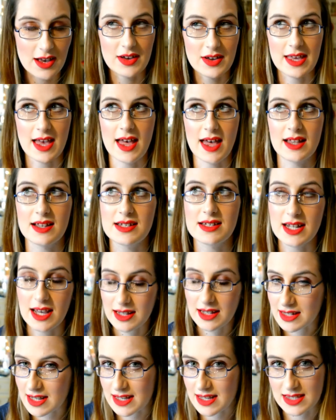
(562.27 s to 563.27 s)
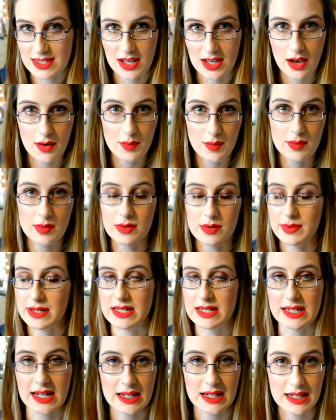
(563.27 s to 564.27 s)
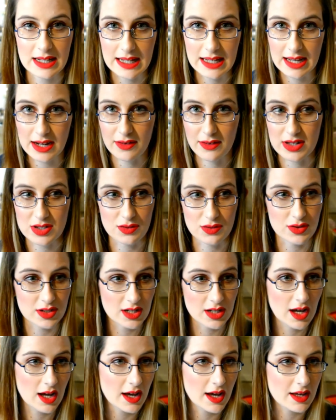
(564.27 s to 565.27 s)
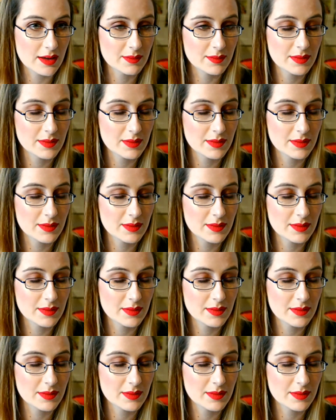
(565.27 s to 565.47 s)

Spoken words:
Again, 10 years ago, it would have been dangly earrings all the time,